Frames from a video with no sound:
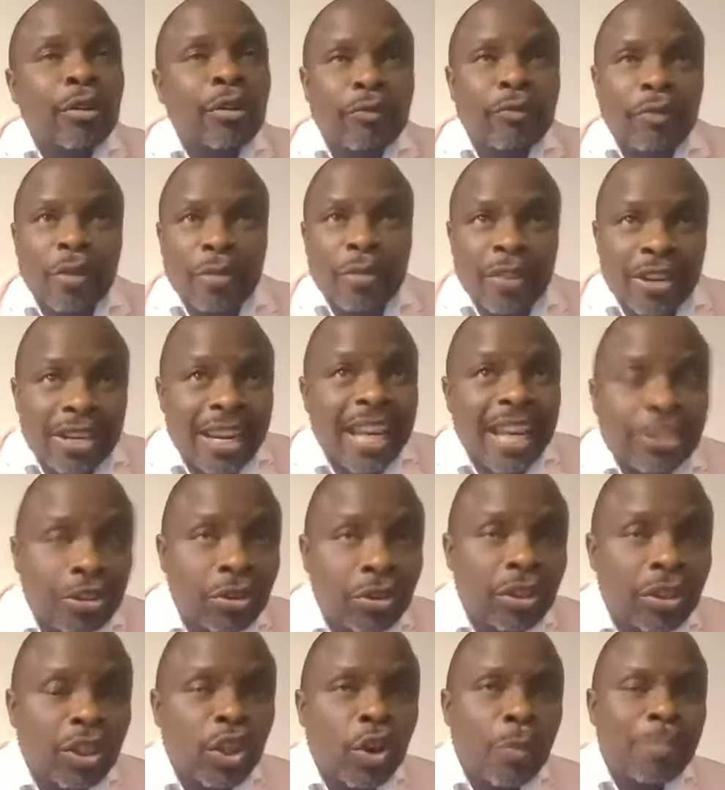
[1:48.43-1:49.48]
for the
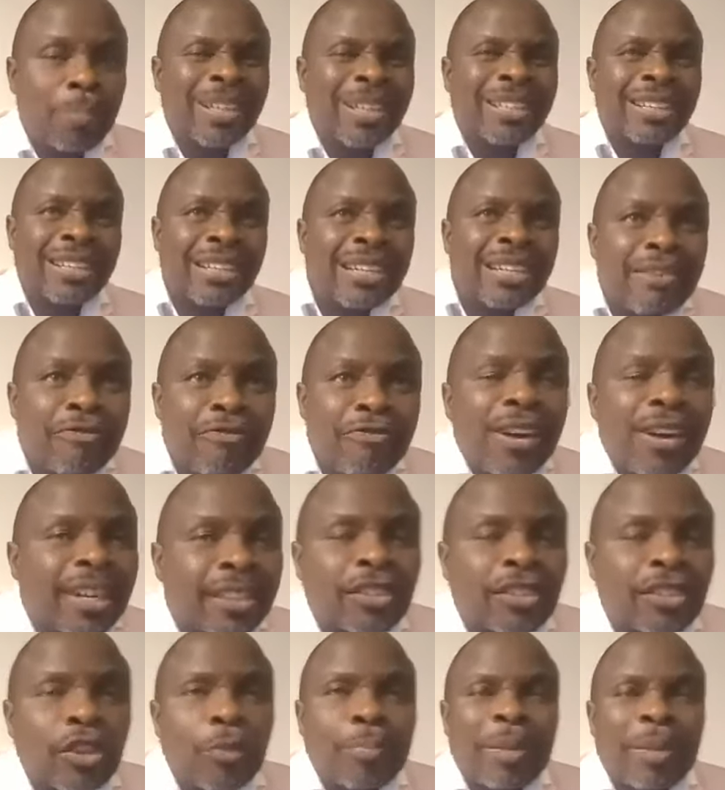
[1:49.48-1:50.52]
nation. There'll be
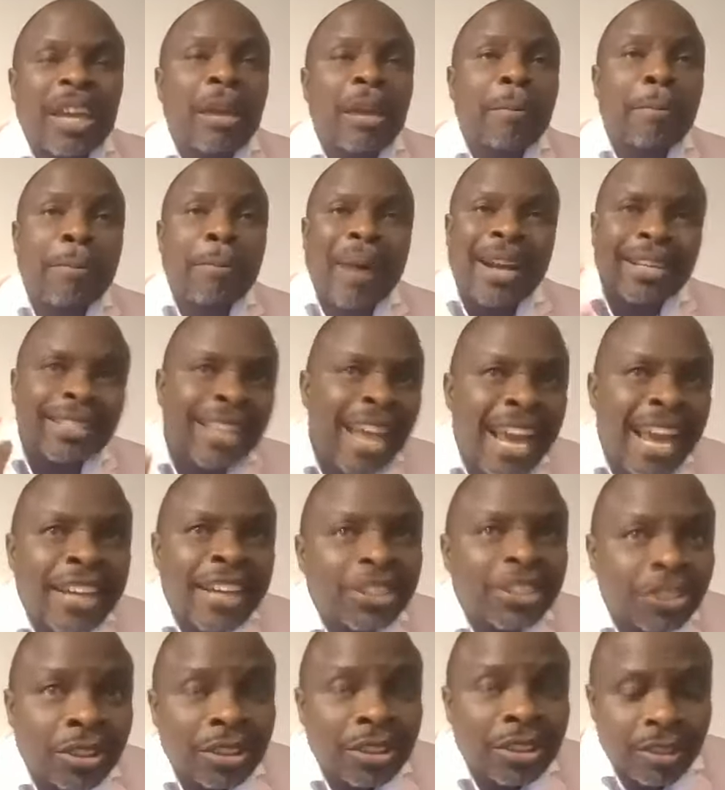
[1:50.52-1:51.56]
deliverance, there'll be
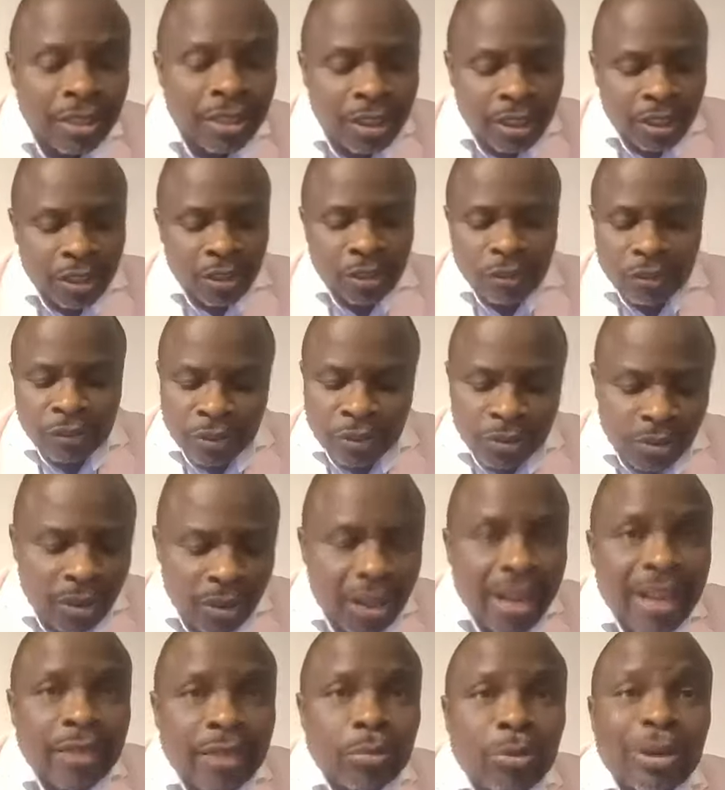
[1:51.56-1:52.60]
impartation. So
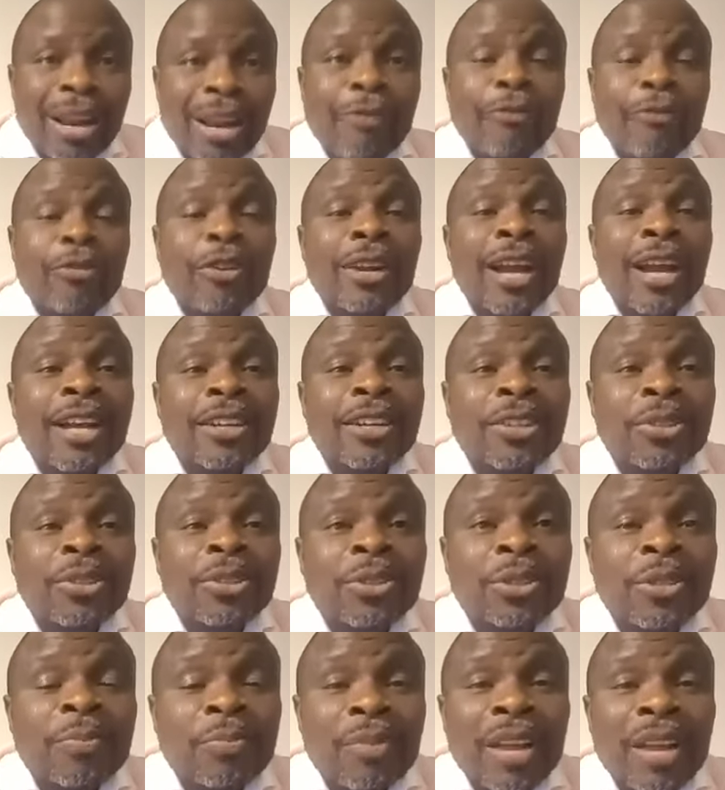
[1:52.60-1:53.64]
tonight, without further
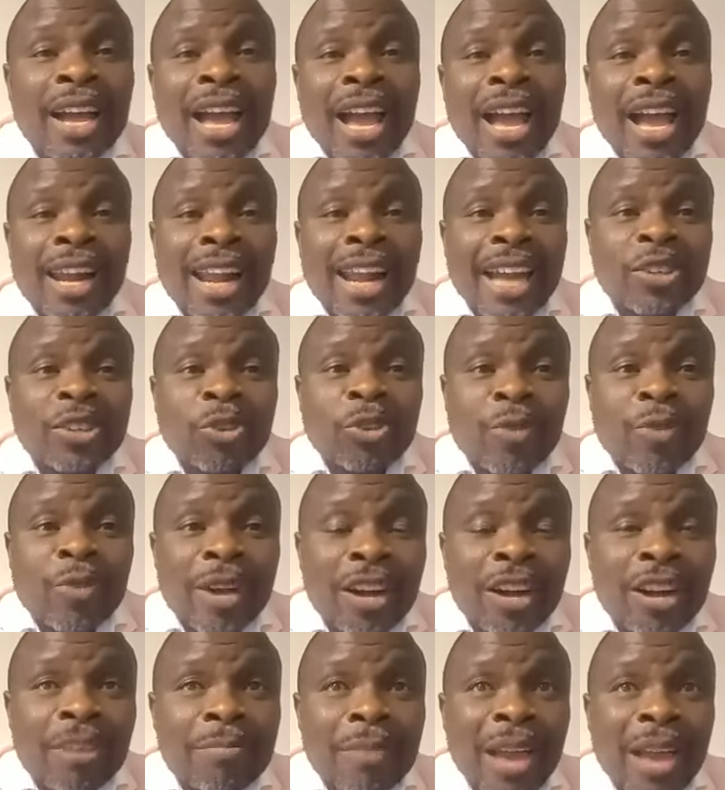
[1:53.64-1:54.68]
ado, I'd like to
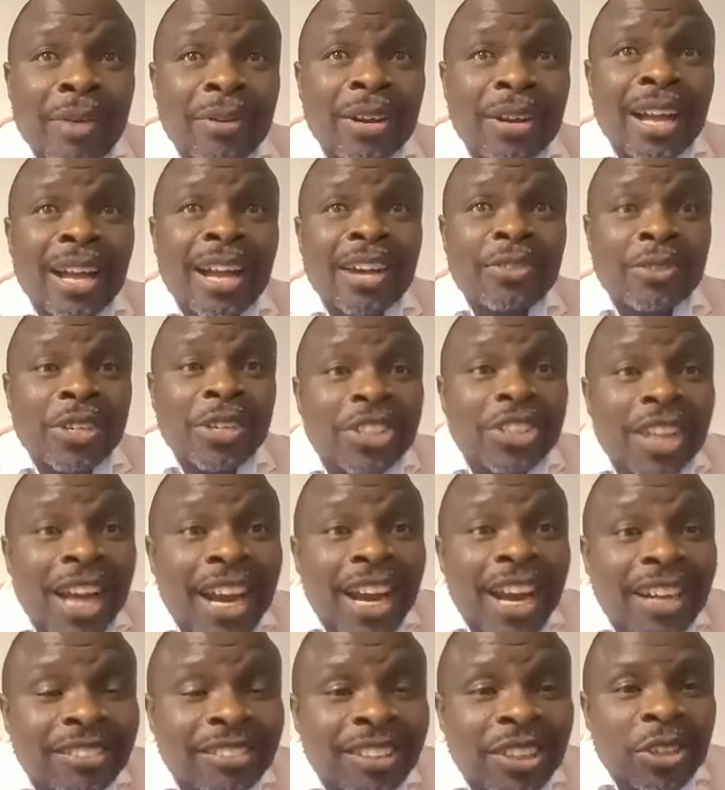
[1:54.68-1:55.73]
welcome Erica
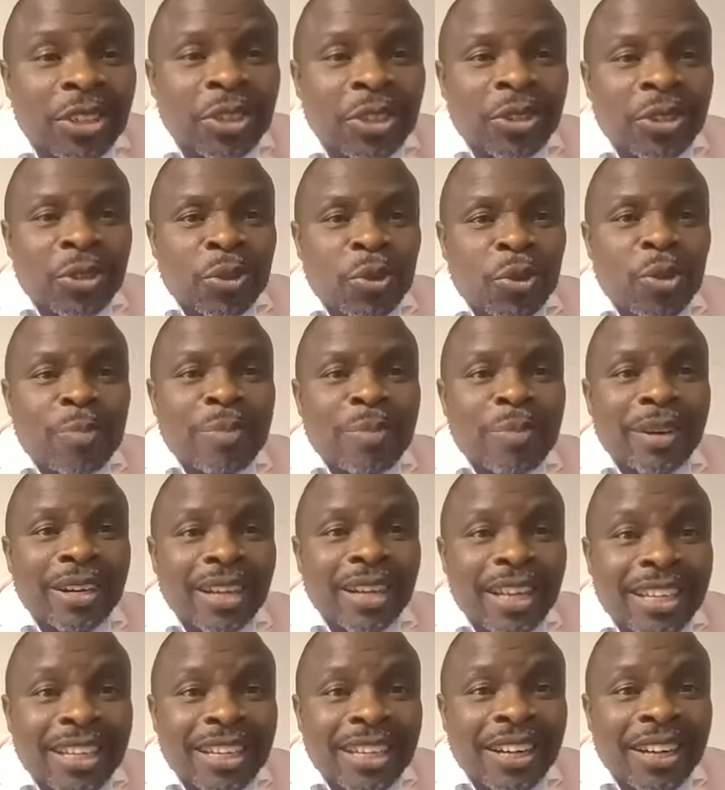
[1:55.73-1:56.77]
Richards, who will be
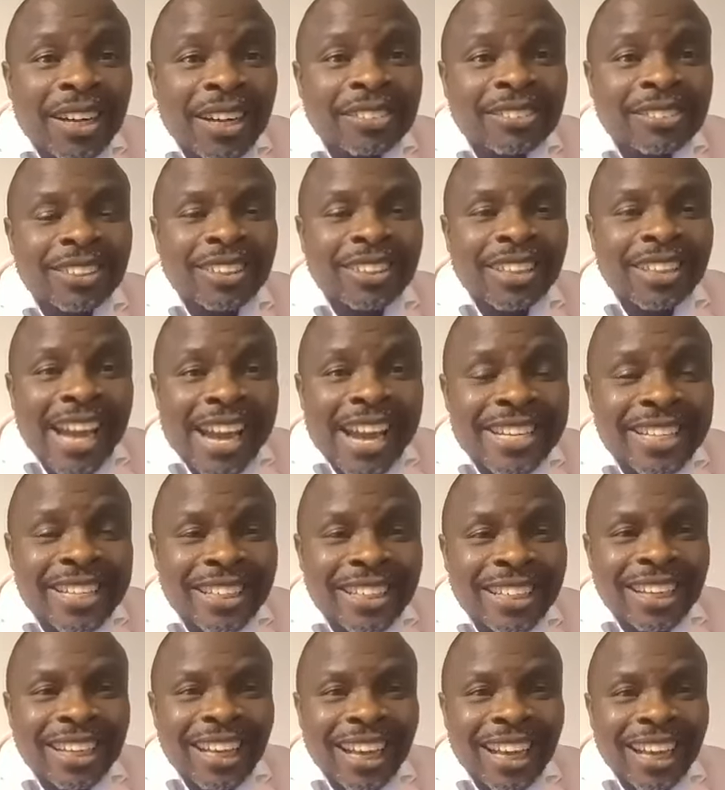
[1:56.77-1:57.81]
leading us tonight
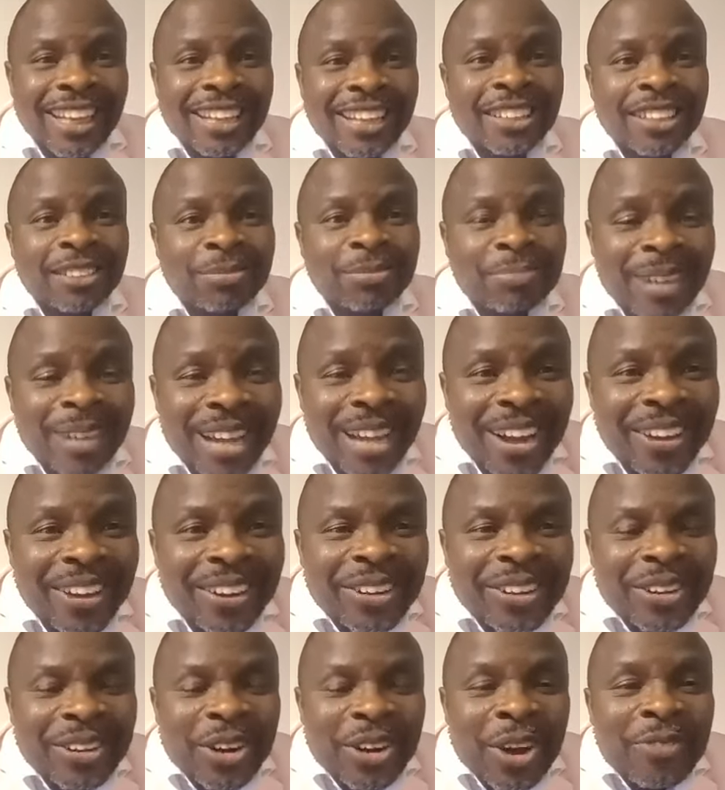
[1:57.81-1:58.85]
in this prayer.
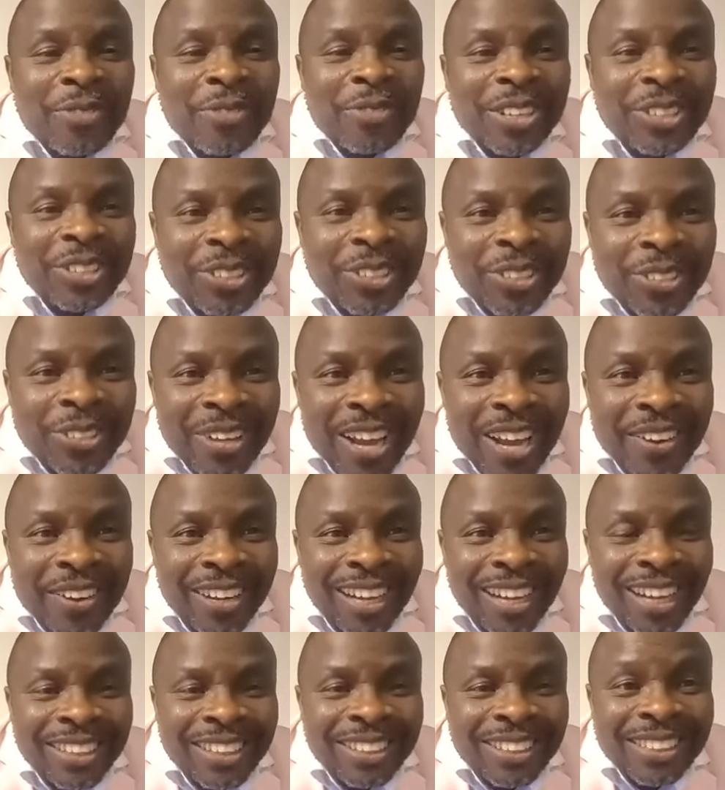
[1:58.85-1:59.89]
Over to you,
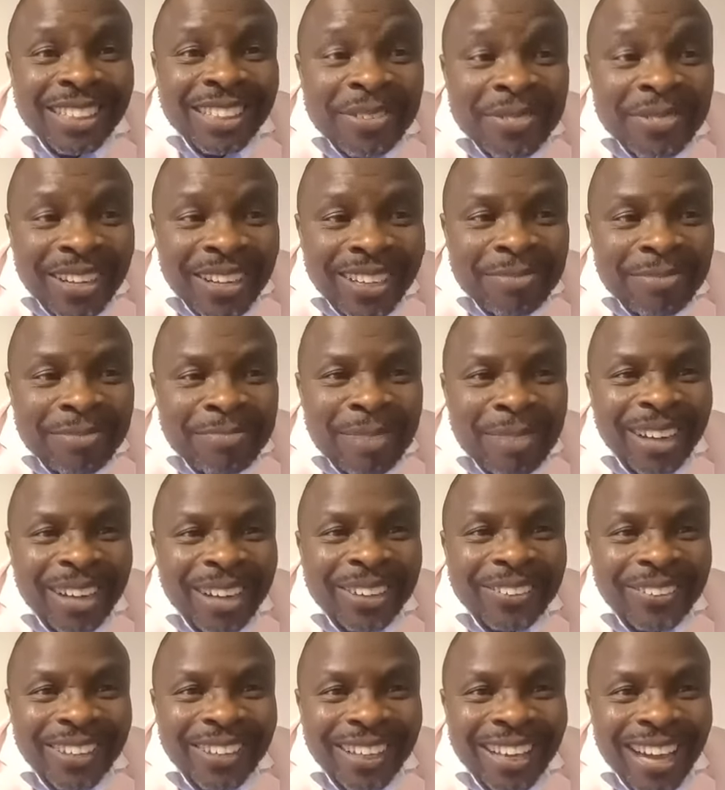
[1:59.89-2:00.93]
Erica. Good evening, by
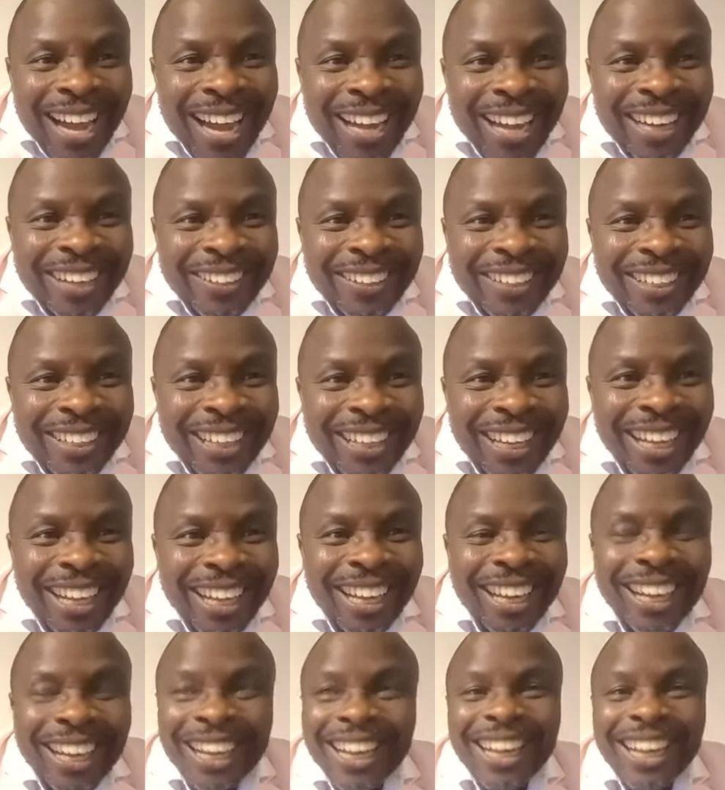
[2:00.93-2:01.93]
the way. Hallelujah.